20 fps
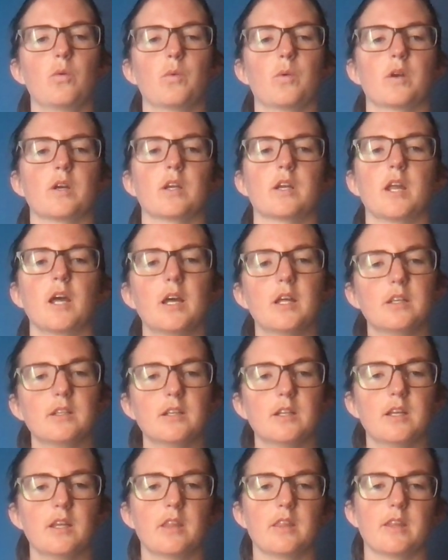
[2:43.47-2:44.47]
were
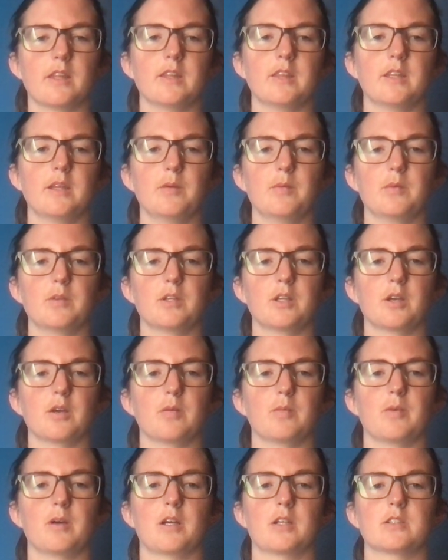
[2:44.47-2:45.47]
done, then they would go
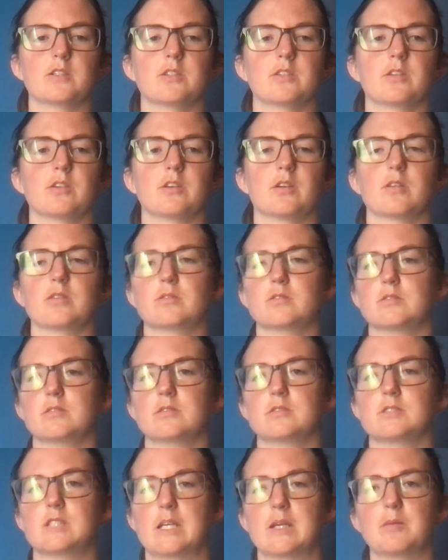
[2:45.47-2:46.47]
back to their own
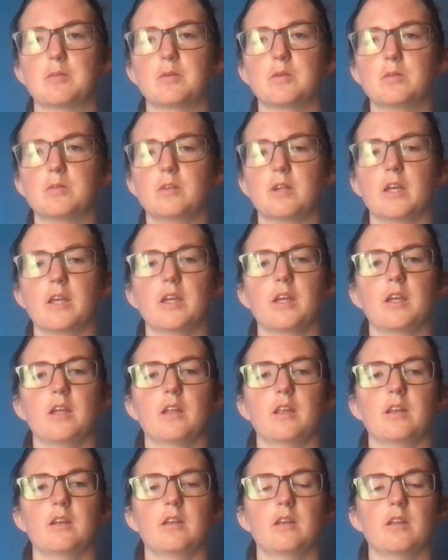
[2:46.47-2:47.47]
table
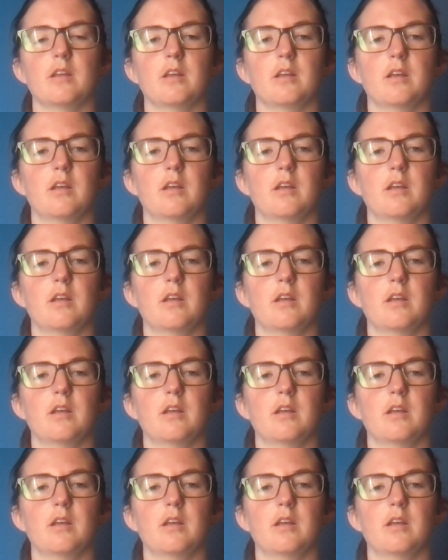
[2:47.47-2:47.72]
and